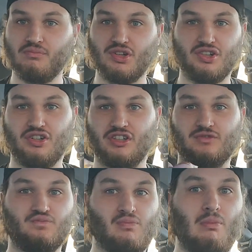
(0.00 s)
Really not.
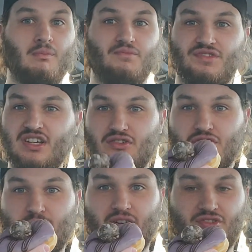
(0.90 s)
Didn't do the
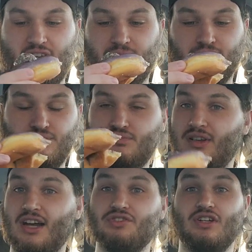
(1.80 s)
spider design.
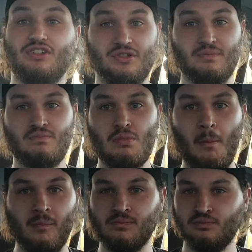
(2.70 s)
As lazy.
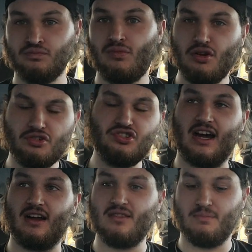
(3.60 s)
They're actually
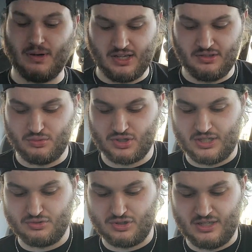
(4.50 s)
out of the buckets, which I
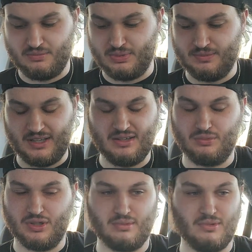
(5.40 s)
was kind of bummed. I didn't
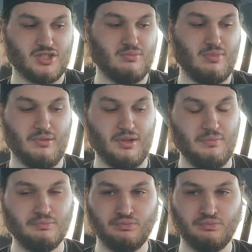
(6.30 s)
want the lunchroom bucket.